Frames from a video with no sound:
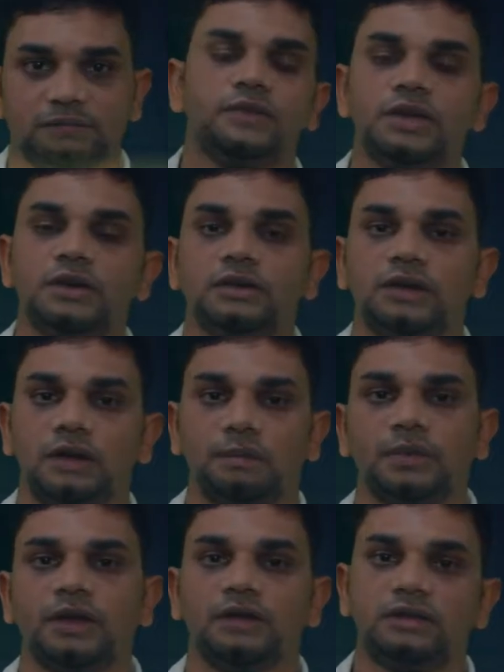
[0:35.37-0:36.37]
We need to
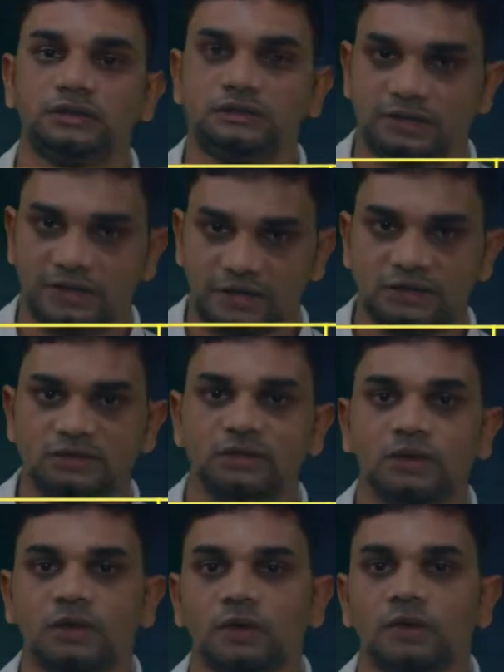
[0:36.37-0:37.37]
compare these triads
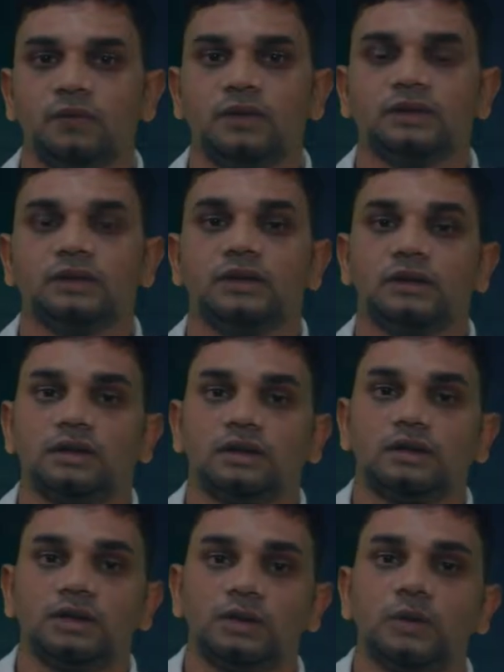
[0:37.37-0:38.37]
with
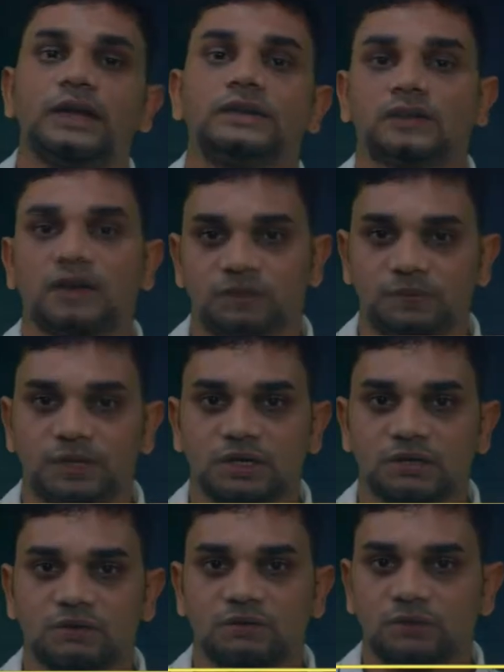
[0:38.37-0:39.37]
Newlands
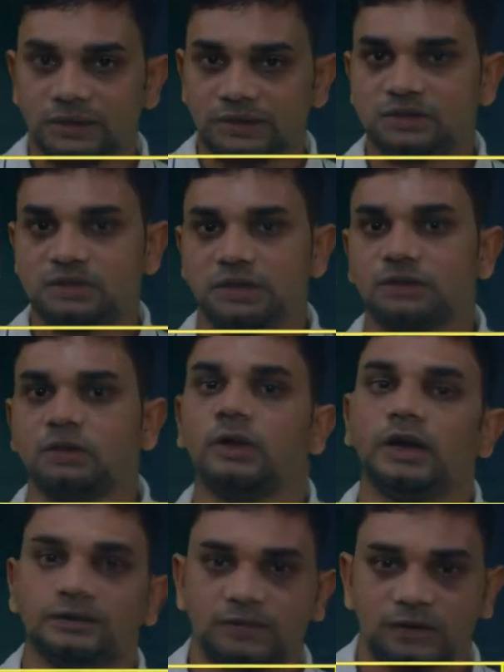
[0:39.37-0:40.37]
classification. So let's check
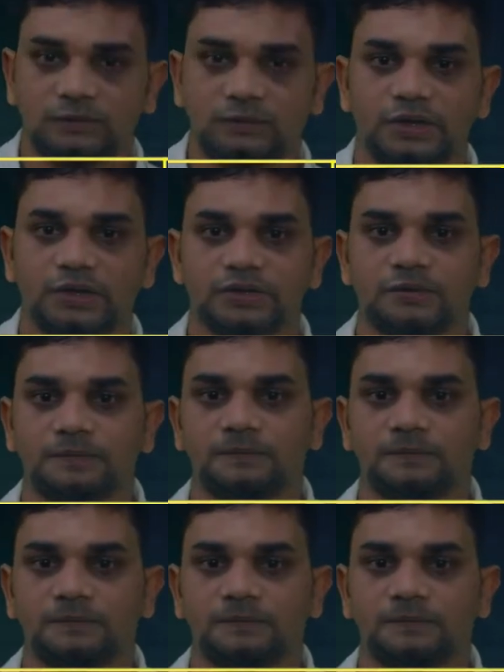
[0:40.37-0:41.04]
Newlands classification.